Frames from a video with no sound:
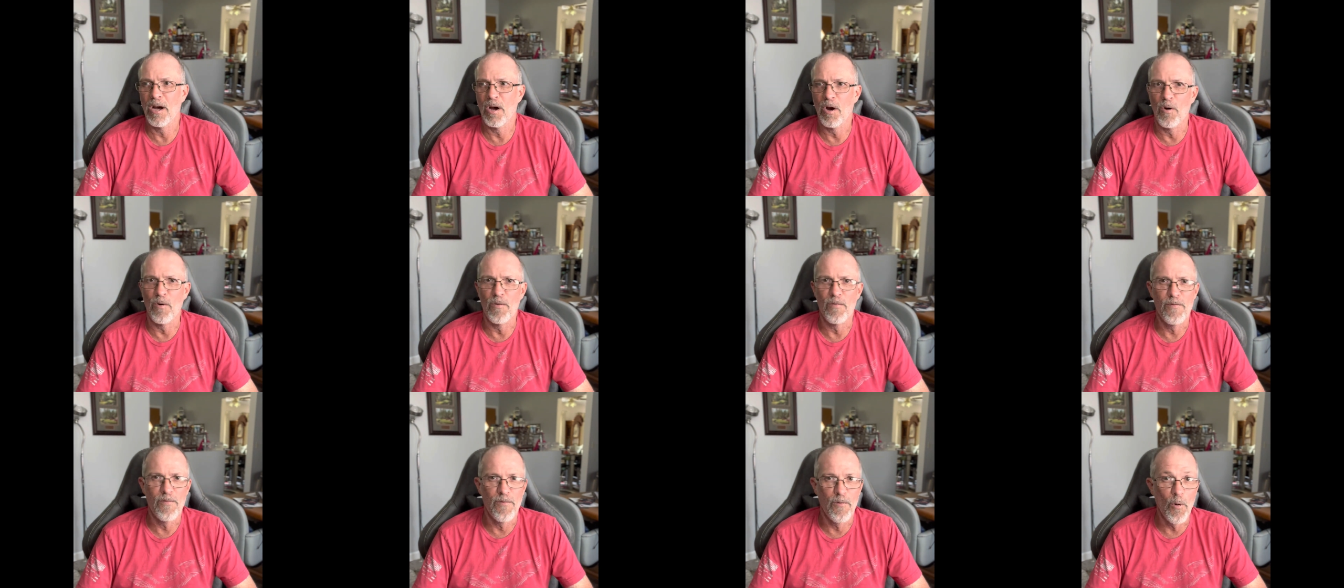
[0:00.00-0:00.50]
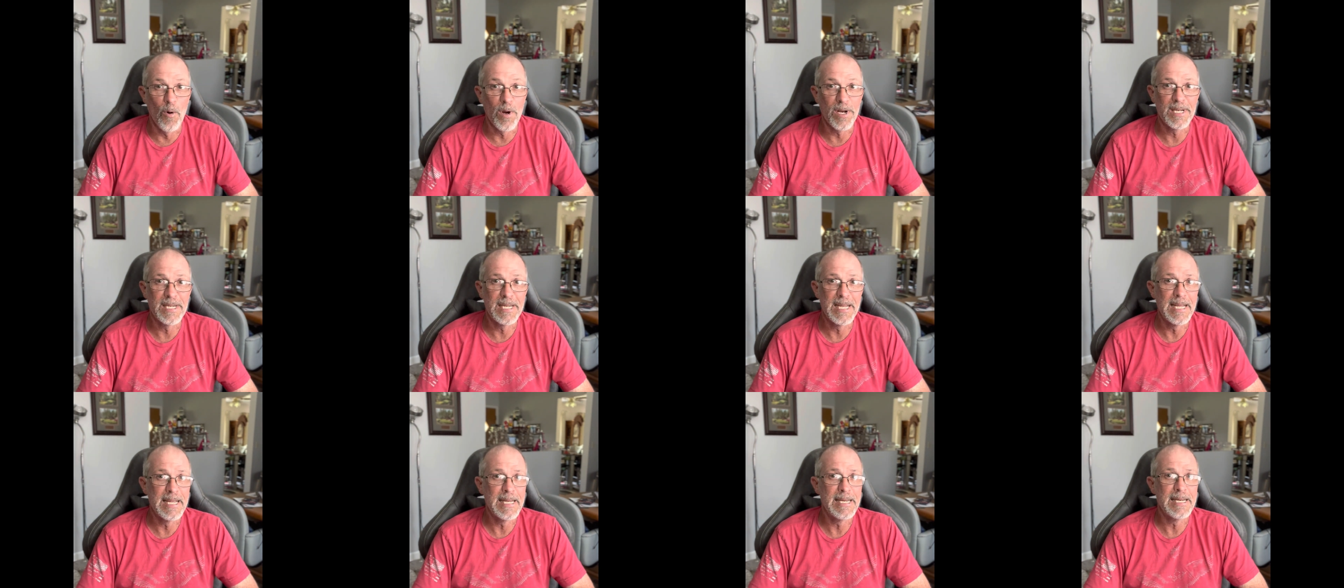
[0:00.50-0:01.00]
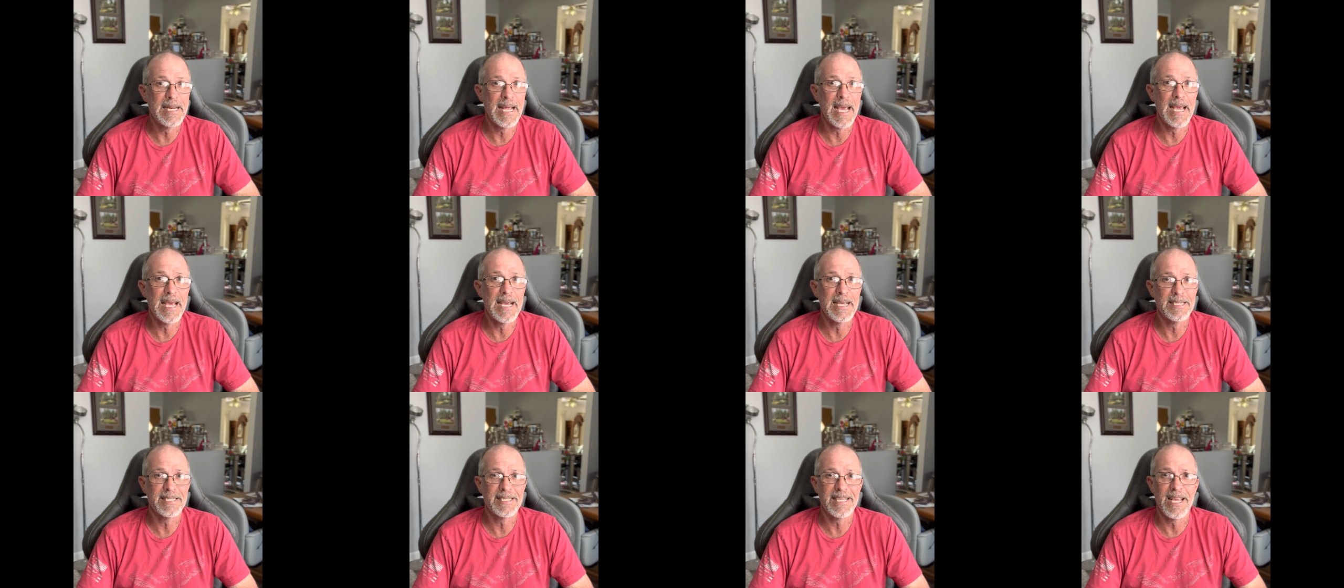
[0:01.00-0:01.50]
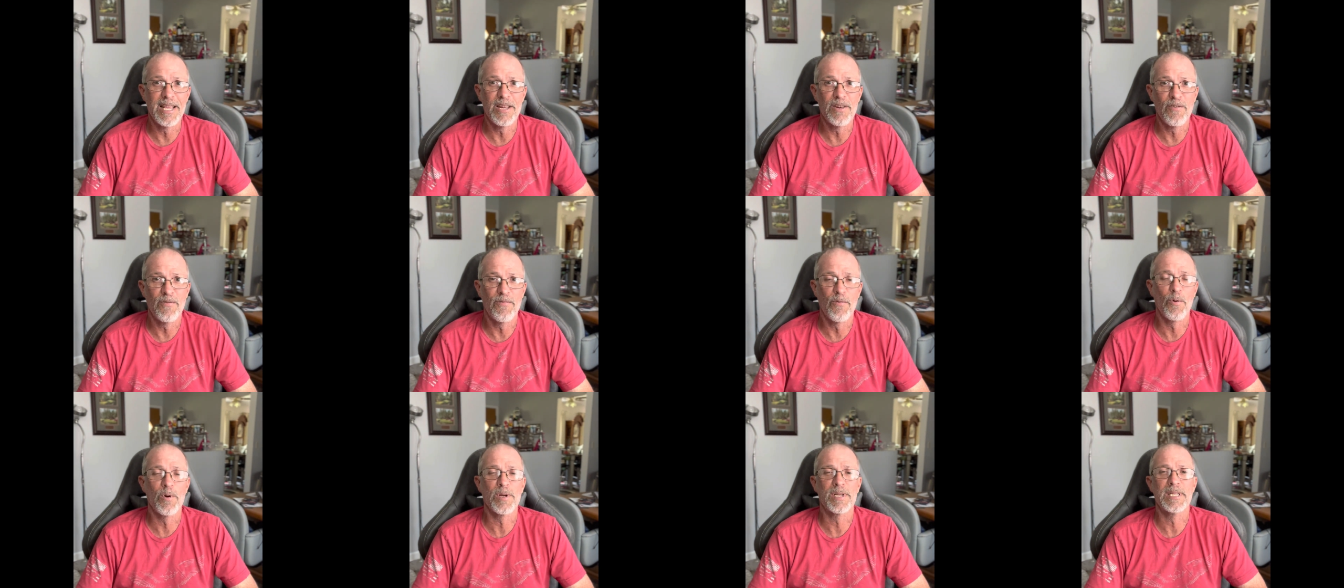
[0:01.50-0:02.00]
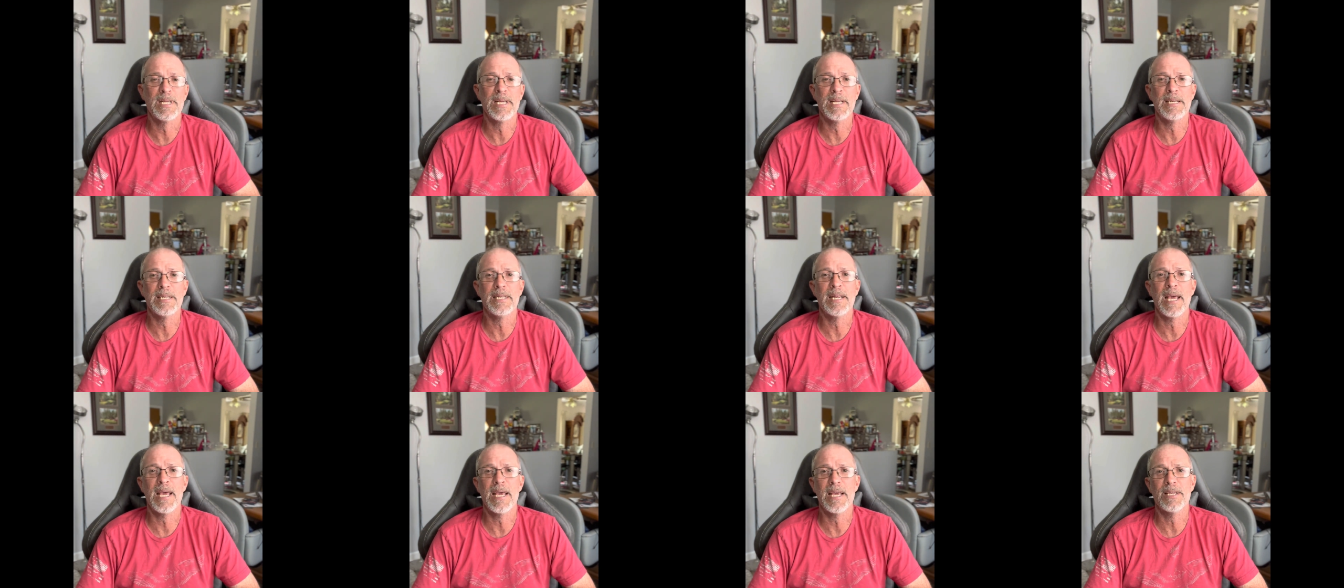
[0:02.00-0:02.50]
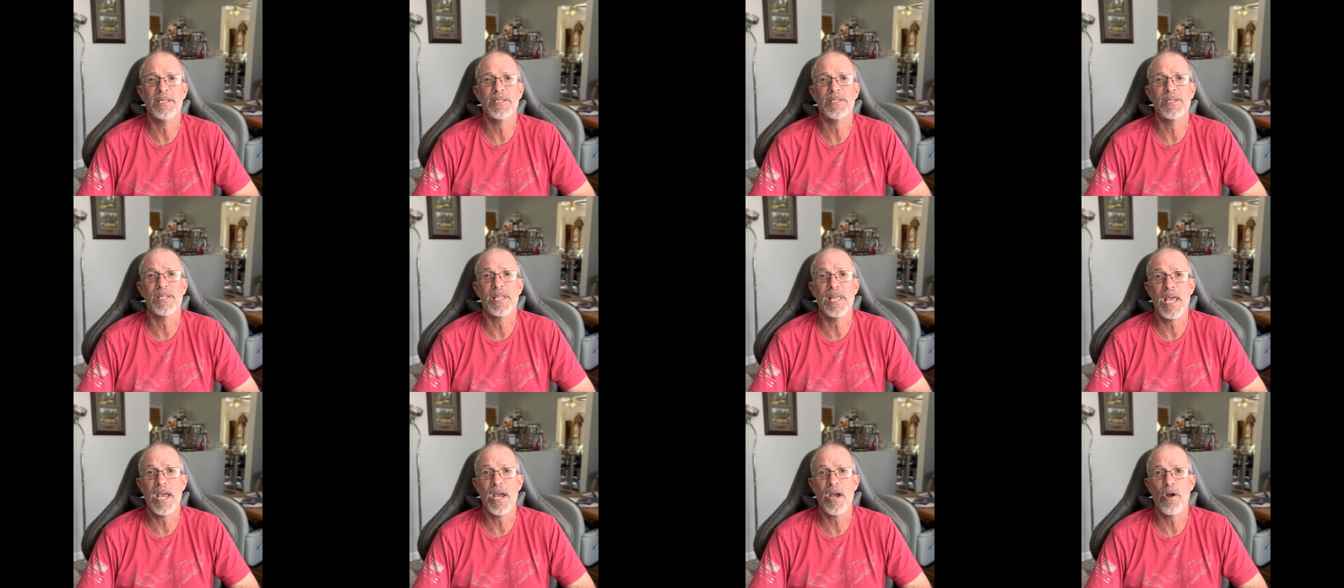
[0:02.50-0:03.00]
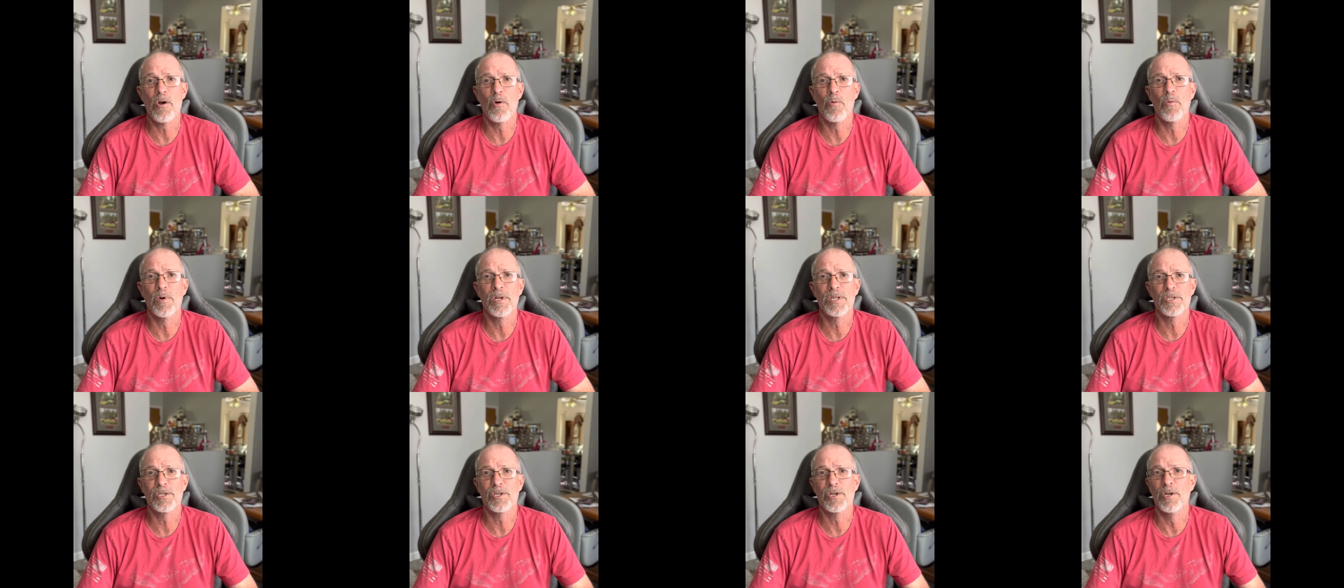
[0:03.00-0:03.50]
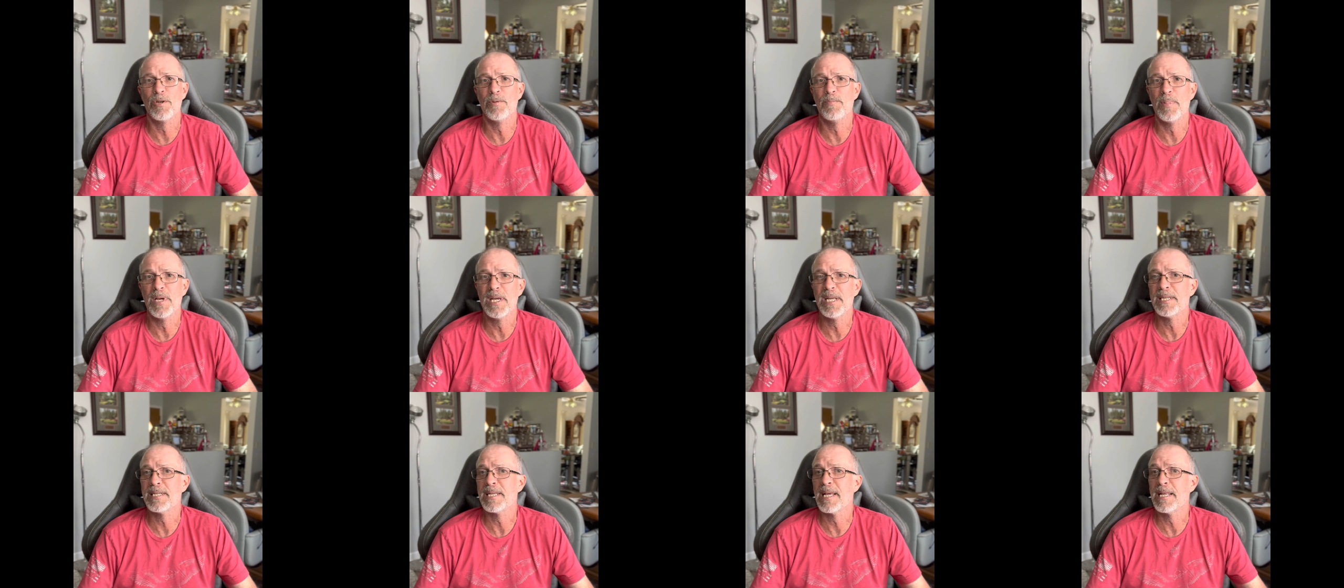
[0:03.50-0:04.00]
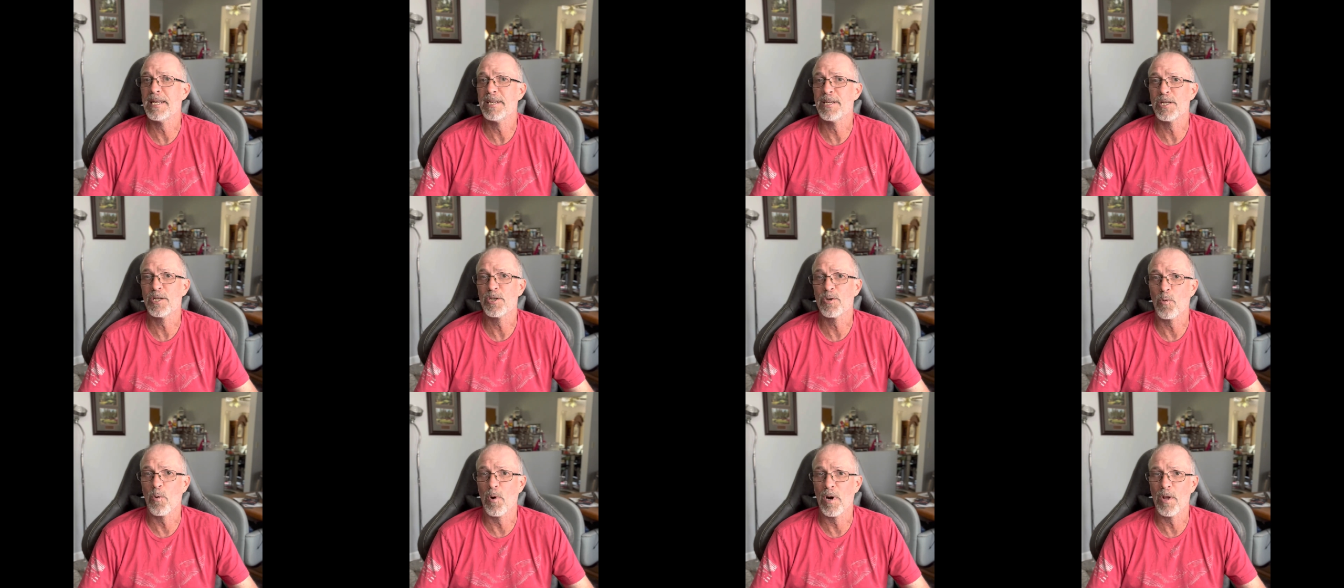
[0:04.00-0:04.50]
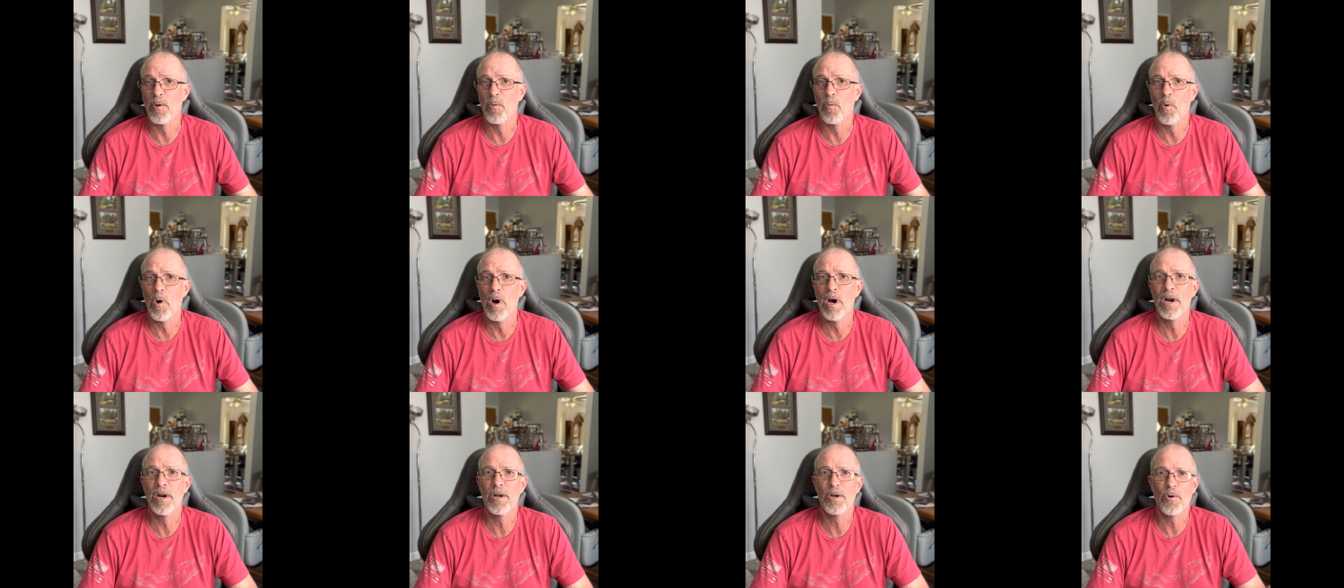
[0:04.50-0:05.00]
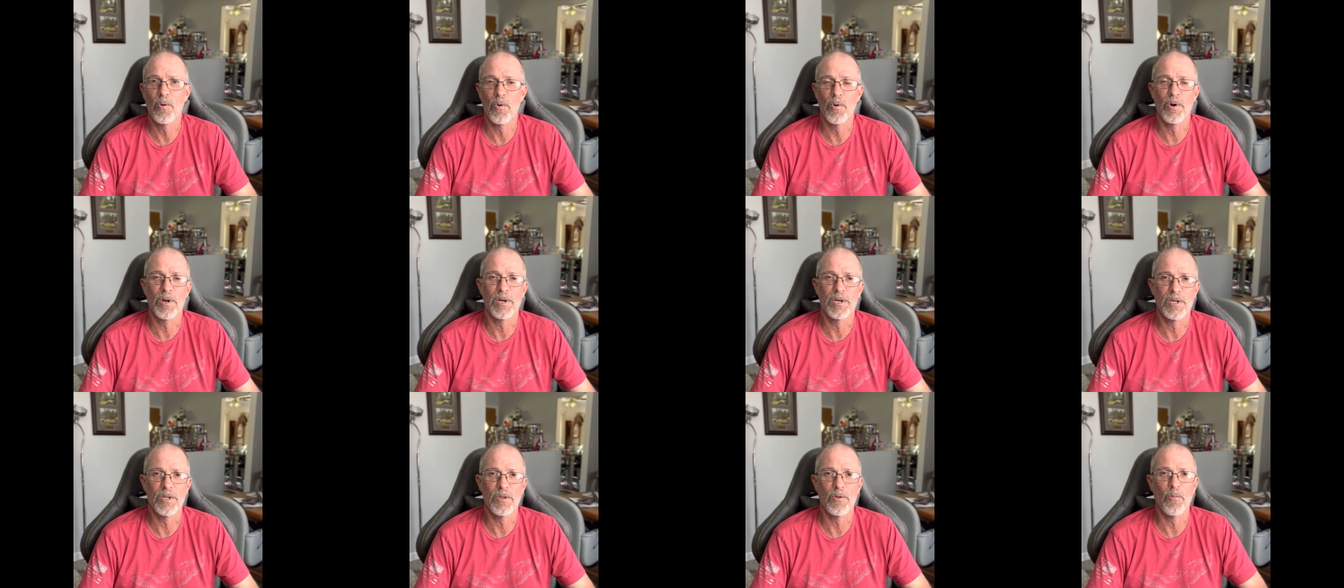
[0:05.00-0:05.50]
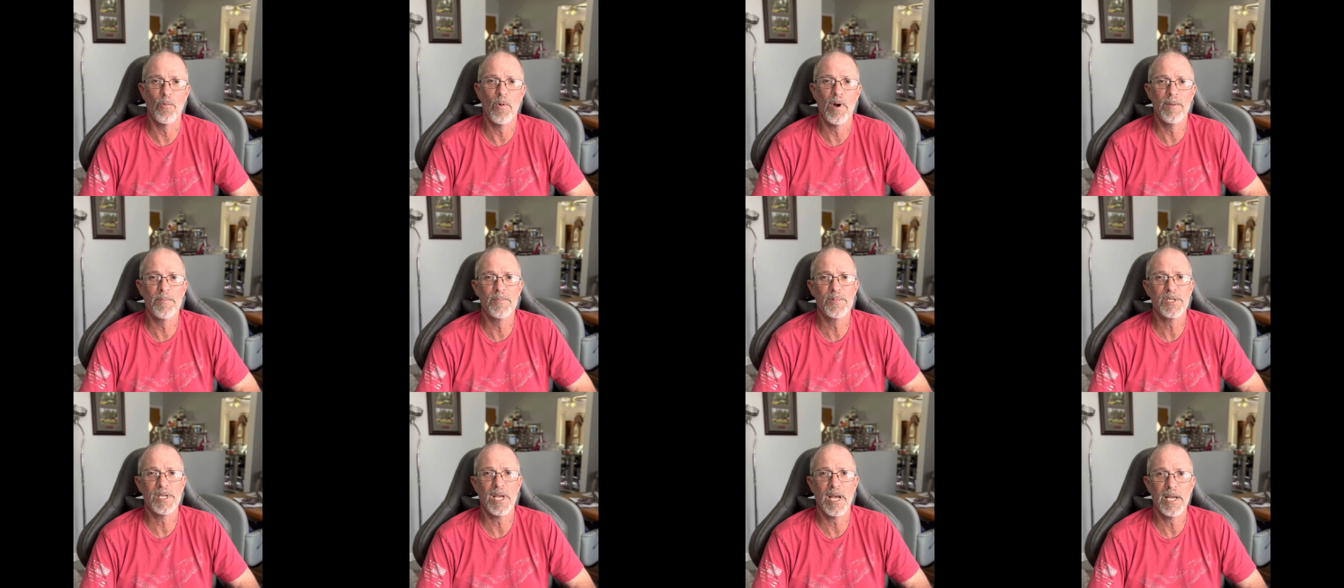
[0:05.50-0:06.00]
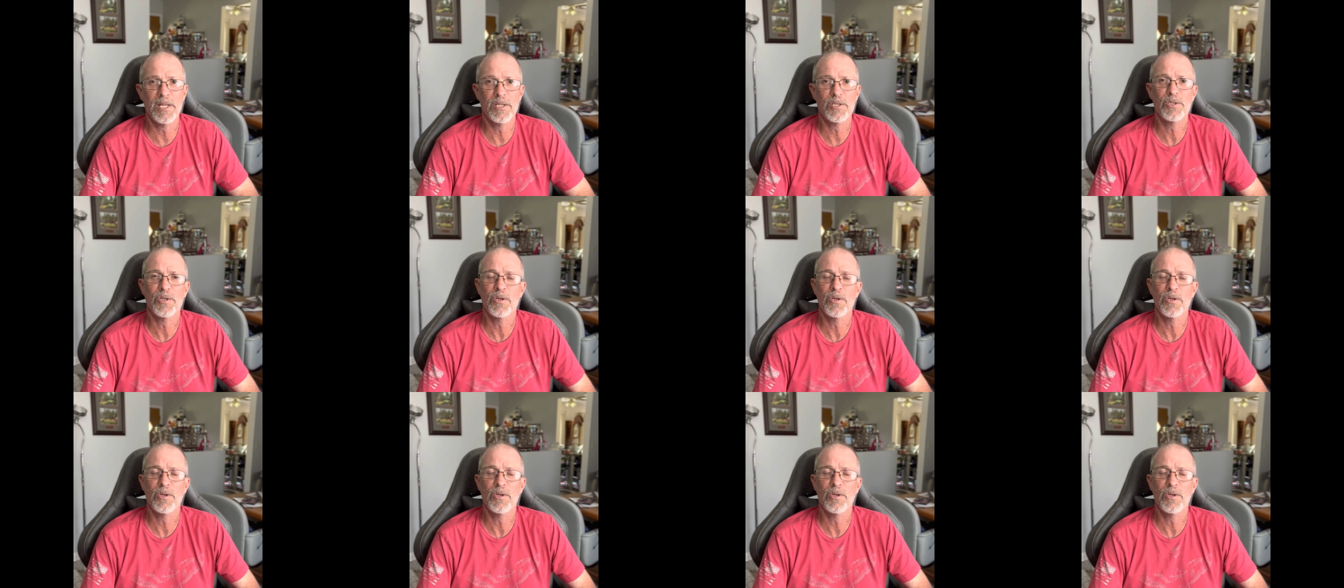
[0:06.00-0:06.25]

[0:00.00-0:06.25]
14 days, 10 to 14 days there, which could be 10 to 21 according to the website.